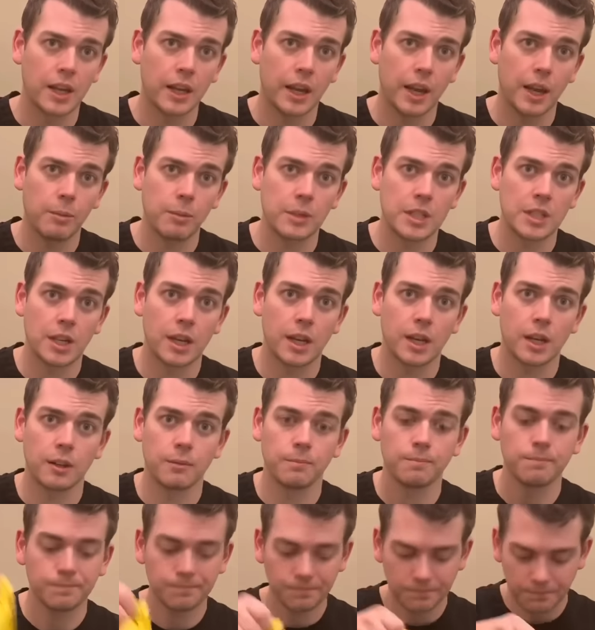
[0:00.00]

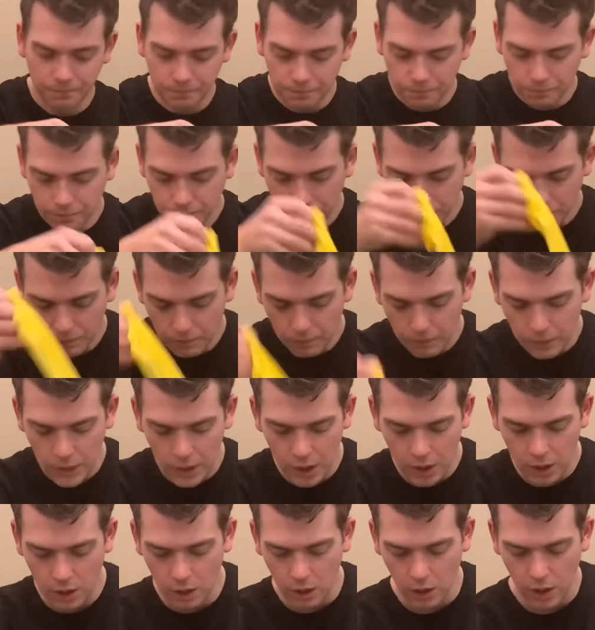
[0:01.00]
Amazon.
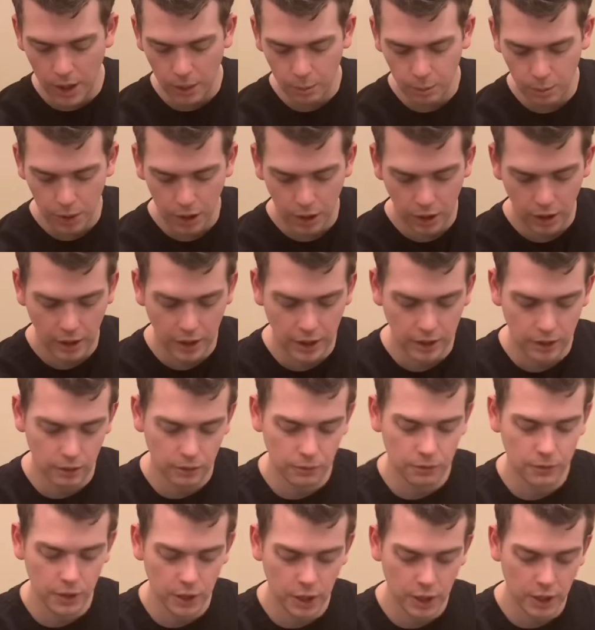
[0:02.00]
Go ahead, put it around your
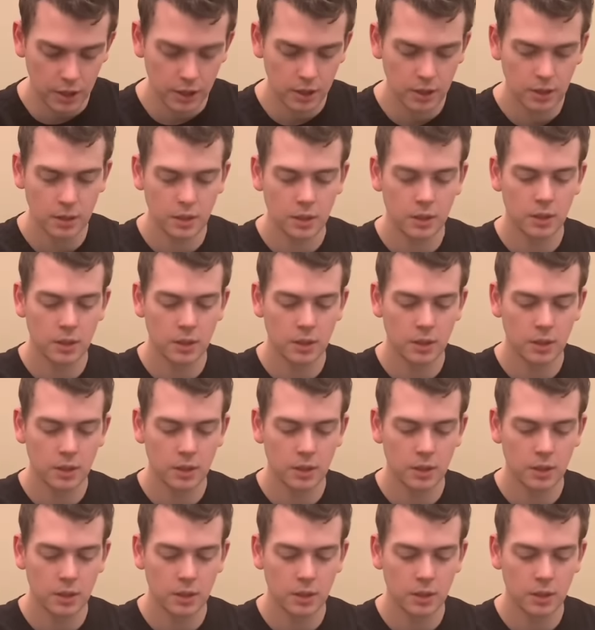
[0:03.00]
foot